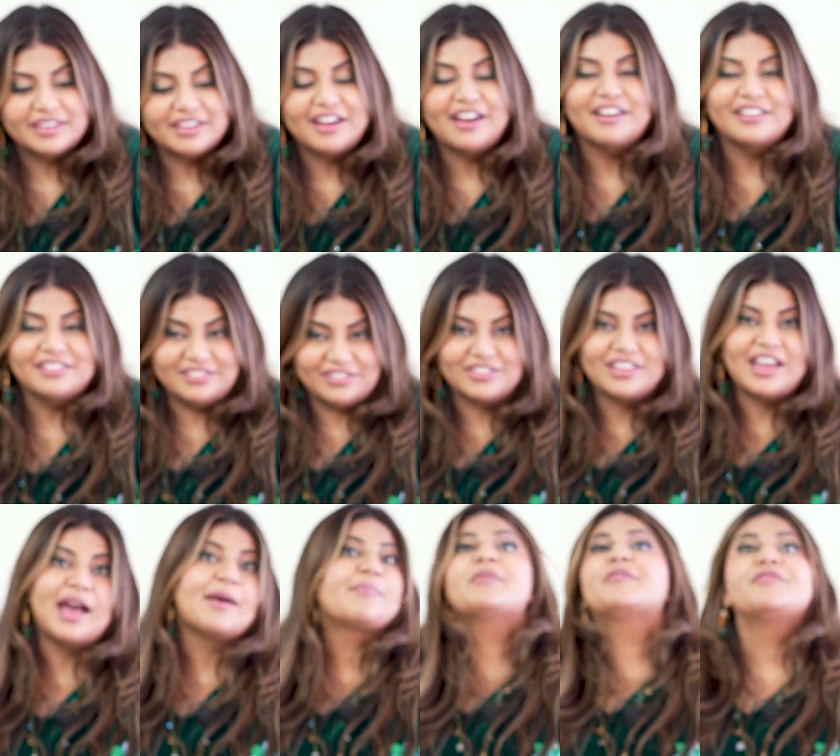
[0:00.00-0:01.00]
Yeah, so the
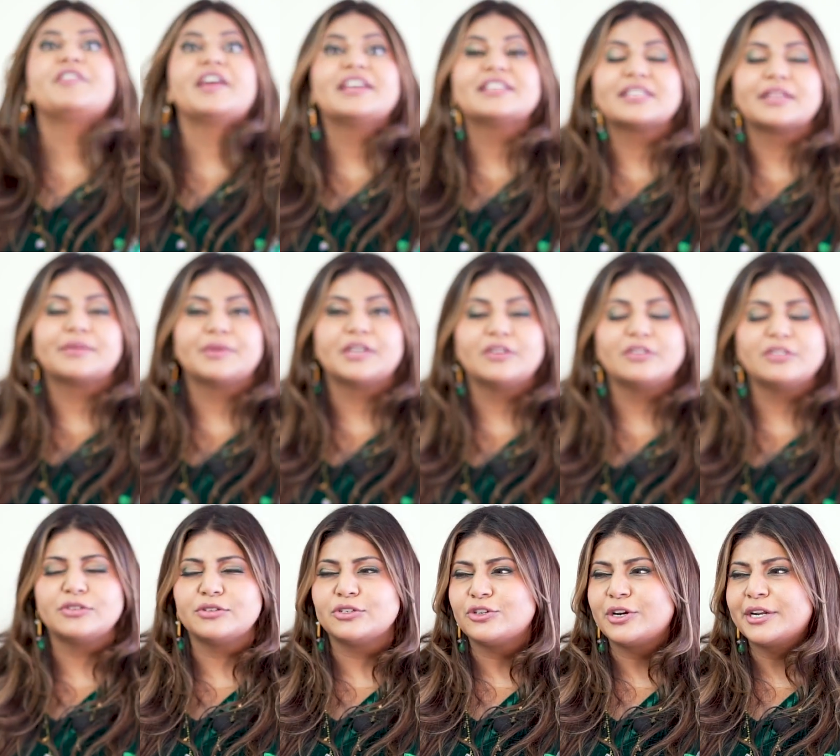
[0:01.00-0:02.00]
upper face, and because
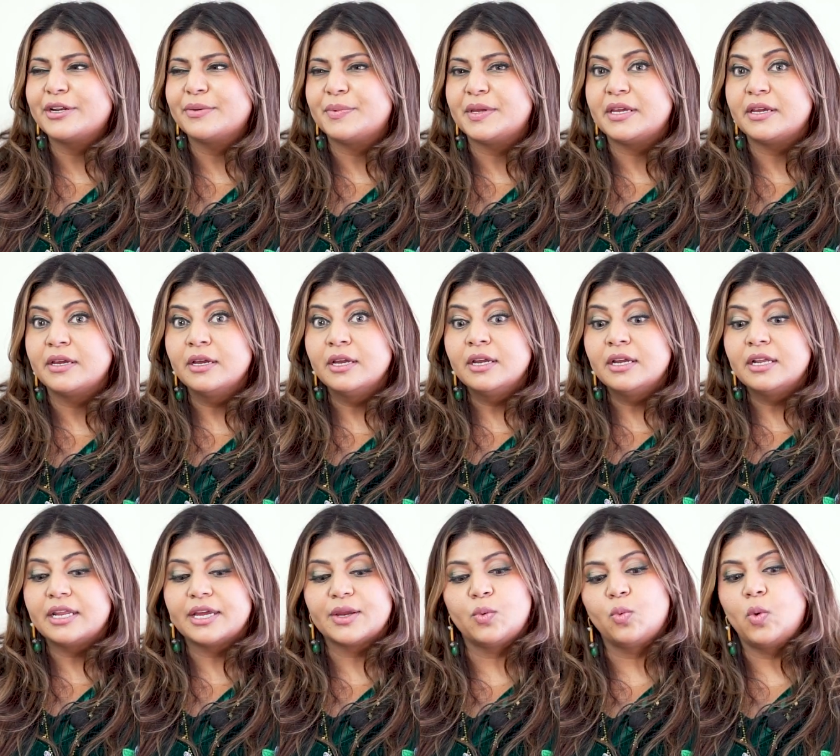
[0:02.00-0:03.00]
you're trying to be
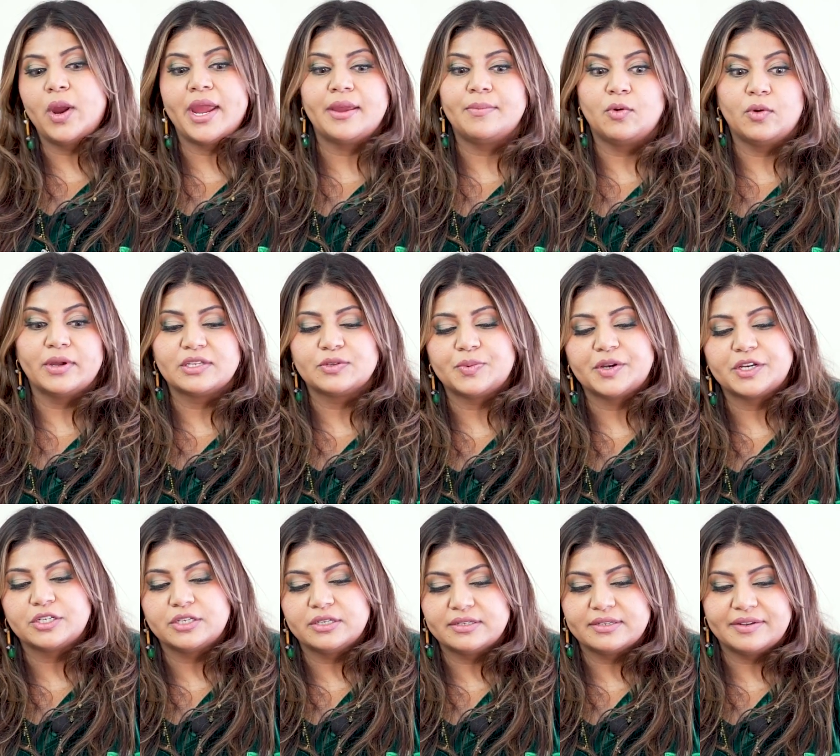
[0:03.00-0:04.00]
like way more
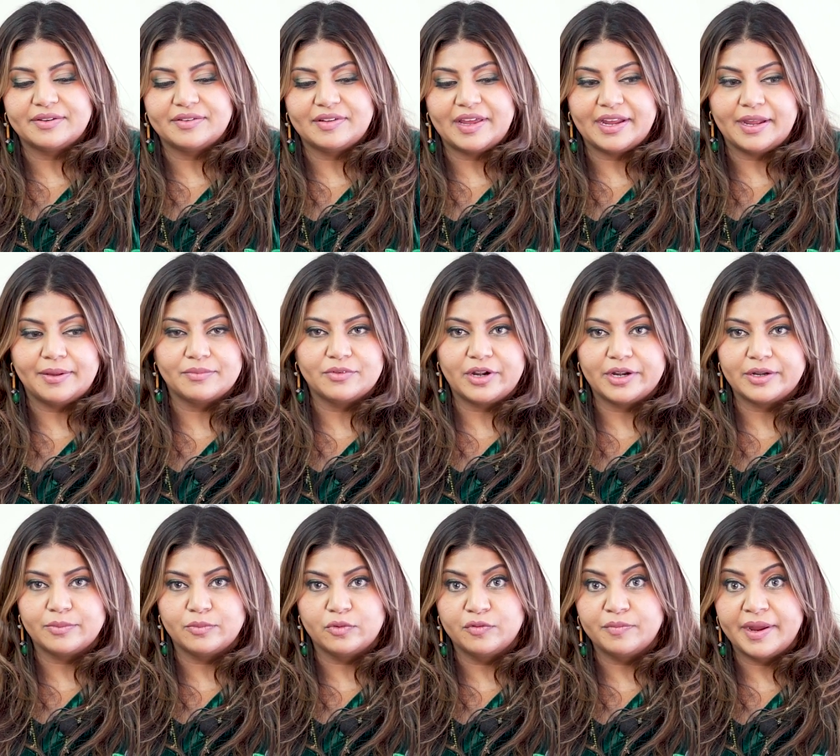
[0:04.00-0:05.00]
expressions, like I'm trying
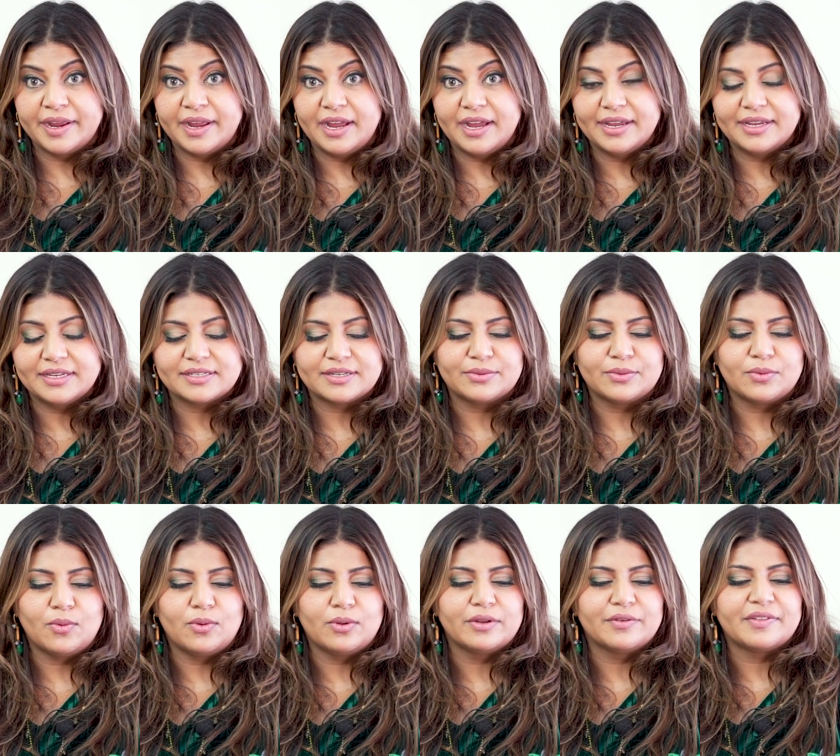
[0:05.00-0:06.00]
to move my eyes and
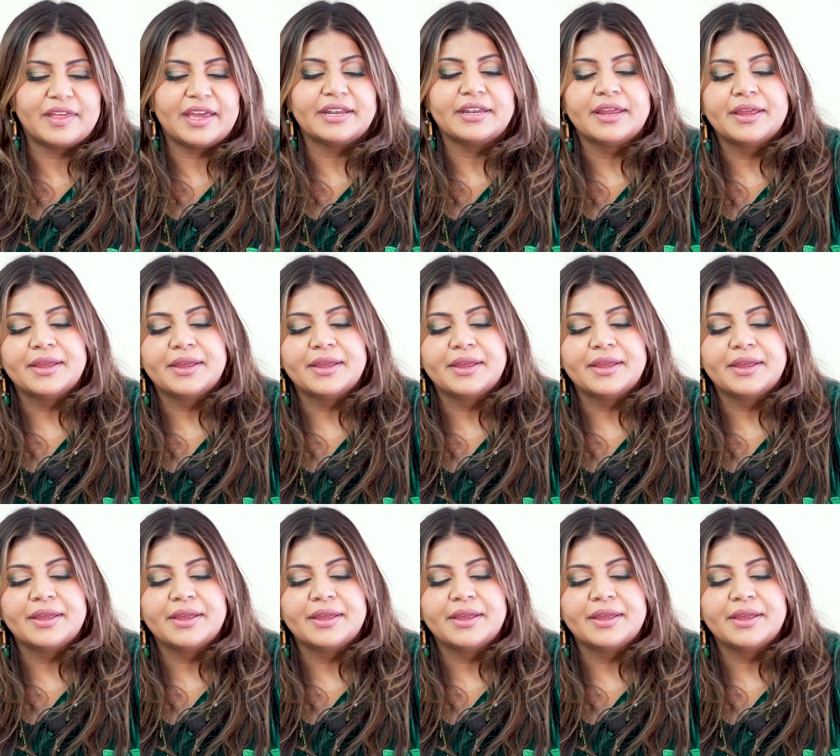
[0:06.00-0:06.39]
all of that,